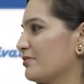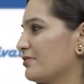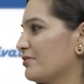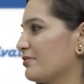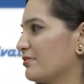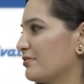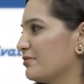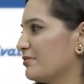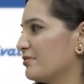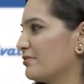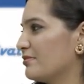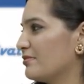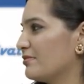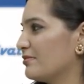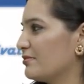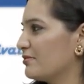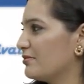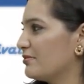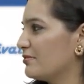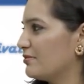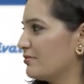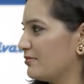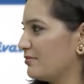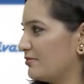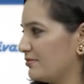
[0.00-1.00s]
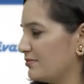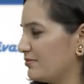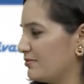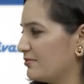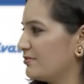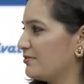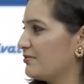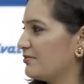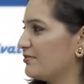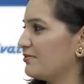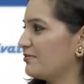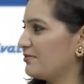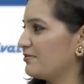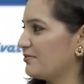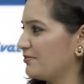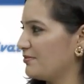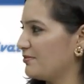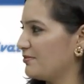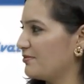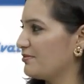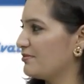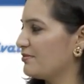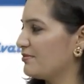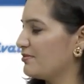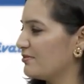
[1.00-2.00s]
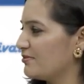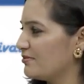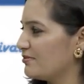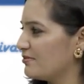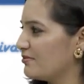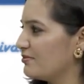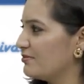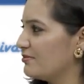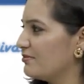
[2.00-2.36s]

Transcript: [no speech]